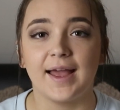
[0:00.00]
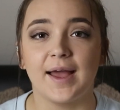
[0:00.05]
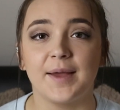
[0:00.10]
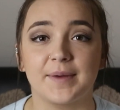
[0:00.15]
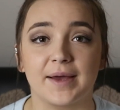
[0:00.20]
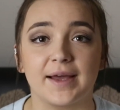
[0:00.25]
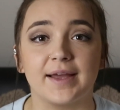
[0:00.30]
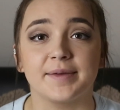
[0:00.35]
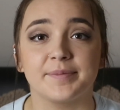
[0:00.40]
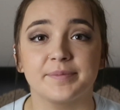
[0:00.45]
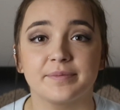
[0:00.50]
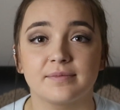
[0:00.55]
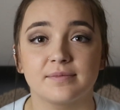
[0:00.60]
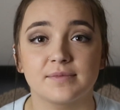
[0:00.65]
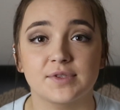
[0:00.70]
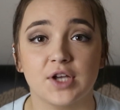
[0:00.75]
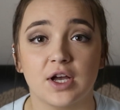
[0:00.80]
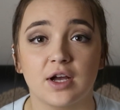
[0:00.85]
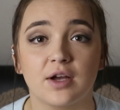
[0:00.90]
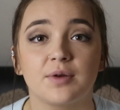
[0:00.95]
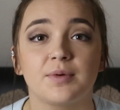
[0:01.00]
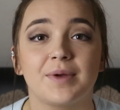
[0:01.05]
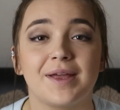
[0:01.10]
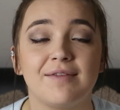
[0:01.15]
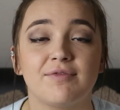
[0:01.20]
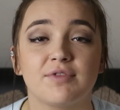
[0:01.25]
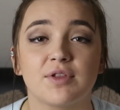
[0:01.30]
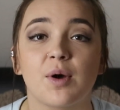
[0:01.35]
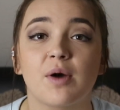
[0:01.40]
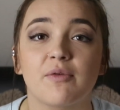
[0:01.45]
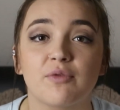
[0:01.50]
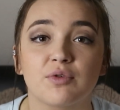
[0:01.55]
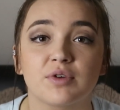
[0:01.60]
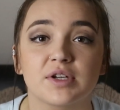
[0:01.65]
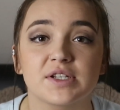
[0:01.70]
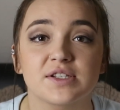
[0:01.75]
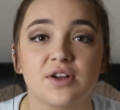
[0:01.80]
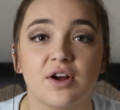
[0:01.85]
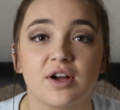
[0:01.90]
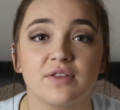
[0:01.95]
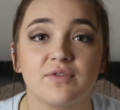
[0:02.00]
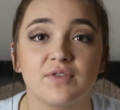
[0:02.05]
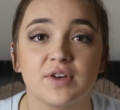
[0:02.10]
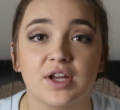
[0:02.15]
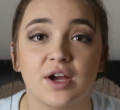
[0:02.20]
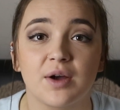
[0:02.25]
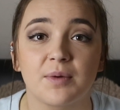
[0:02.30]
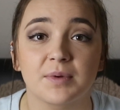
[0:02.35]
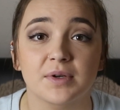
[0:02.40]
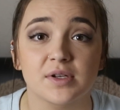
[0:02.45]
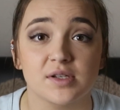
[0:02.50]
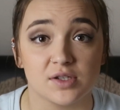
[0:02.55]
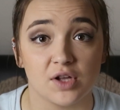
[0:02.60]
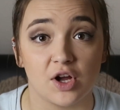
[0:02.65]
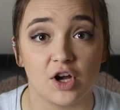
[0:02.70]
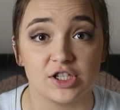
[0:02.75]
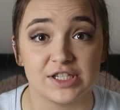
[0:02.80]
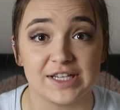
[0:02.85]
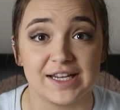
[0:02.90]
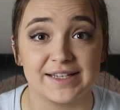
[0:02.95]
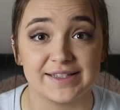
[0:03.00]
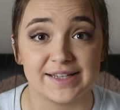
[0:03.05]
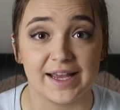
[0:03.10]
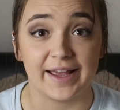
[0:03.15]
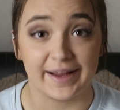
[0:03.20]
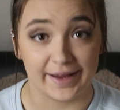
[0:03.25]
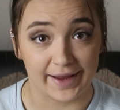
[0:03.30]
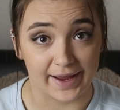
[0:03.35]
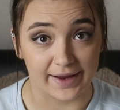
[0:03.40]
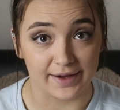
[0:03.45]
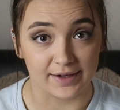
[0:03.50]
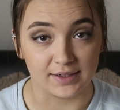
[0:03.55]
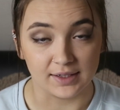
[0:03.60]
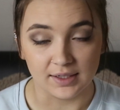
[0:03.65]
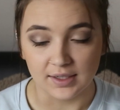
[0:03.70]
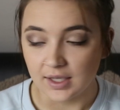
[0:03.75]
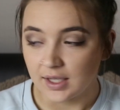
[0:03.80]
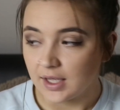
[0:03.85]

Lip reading: Okay, so even though I've already started the video, I'm going to start it again.